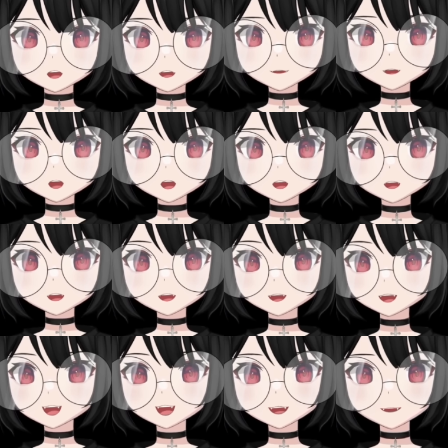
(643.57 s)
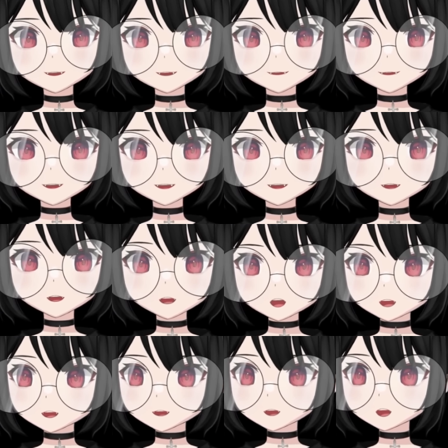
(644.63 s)
for adding this in, really
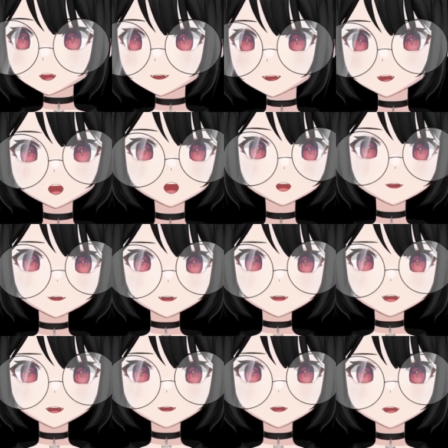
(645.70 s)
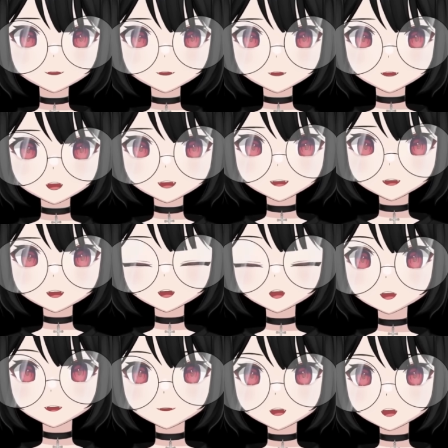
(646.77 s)
showing the ultimate level of greed, or at the
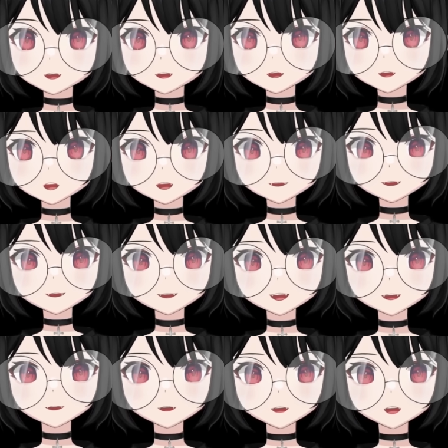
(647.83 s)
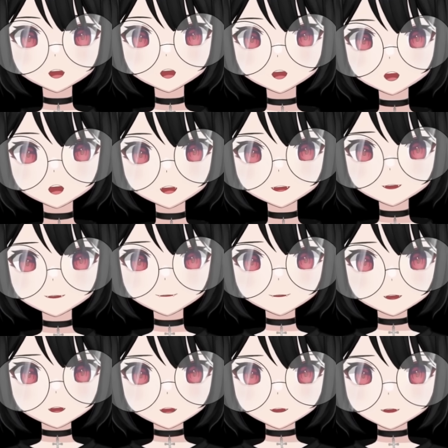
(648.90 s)
very least, showing that they have no
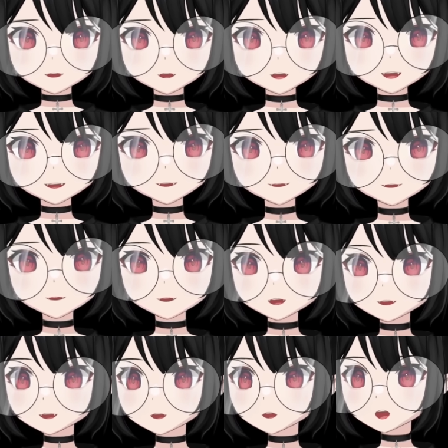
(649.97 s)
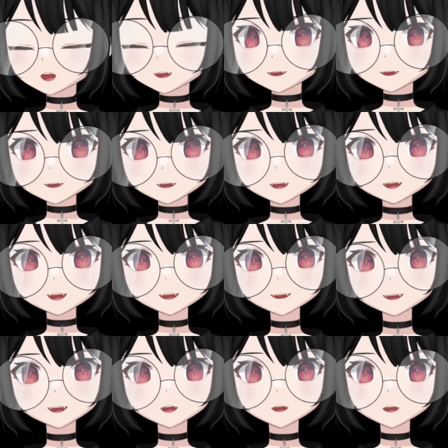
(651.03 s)
respect for the money and
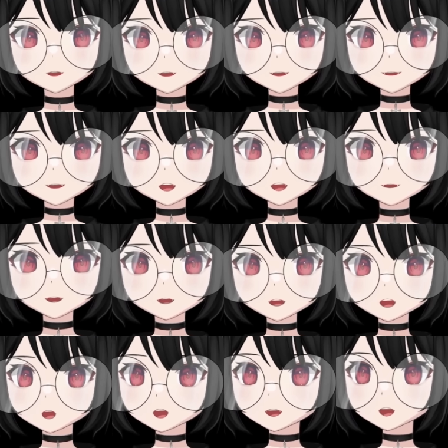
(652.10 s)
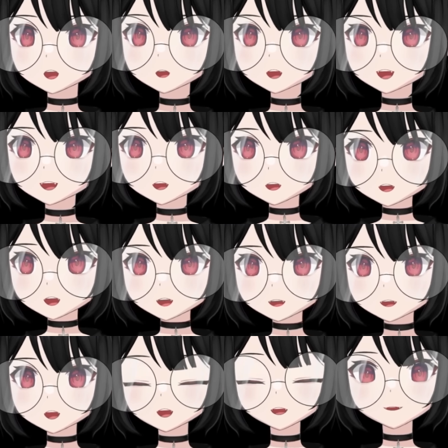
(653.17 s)
interests of the people that are migrating
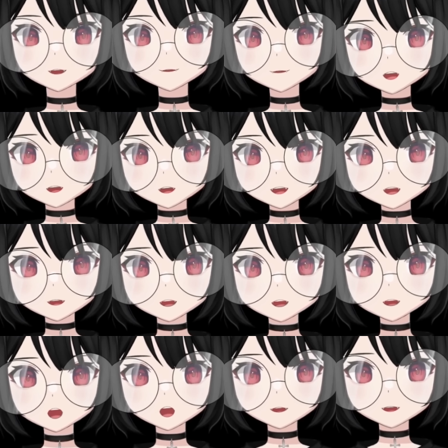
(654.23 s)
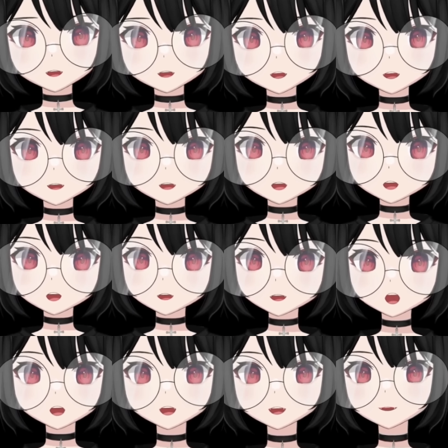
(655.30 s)
from Funimation over to Crunchyroll who don't
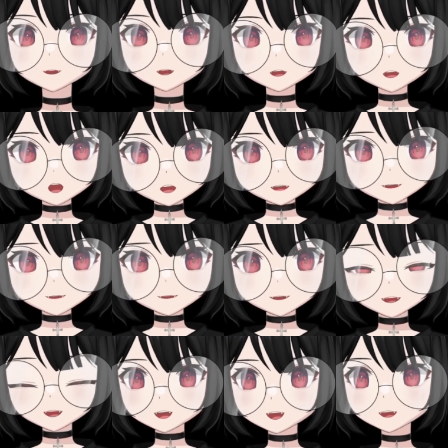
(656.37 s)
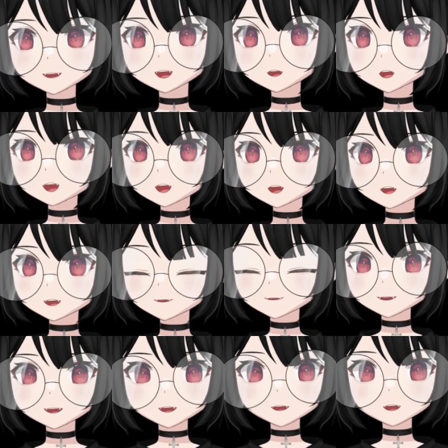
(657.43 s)
have a choice in that matter. It's
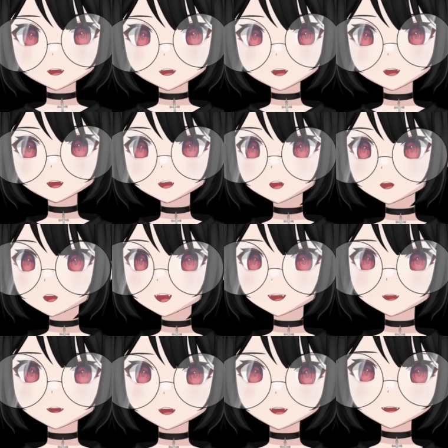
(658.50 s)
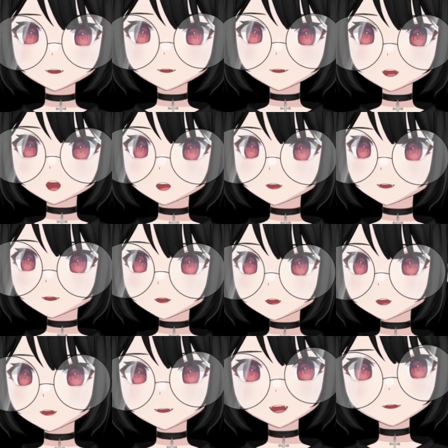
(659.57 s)
either migrate or just lose
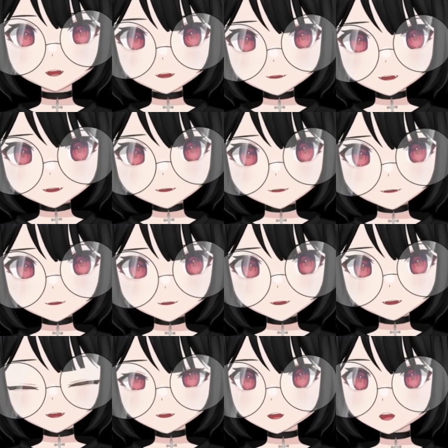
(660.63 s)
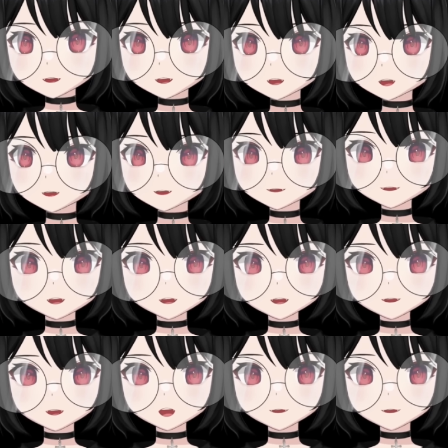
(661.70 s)
everything. So it's a it's a very tough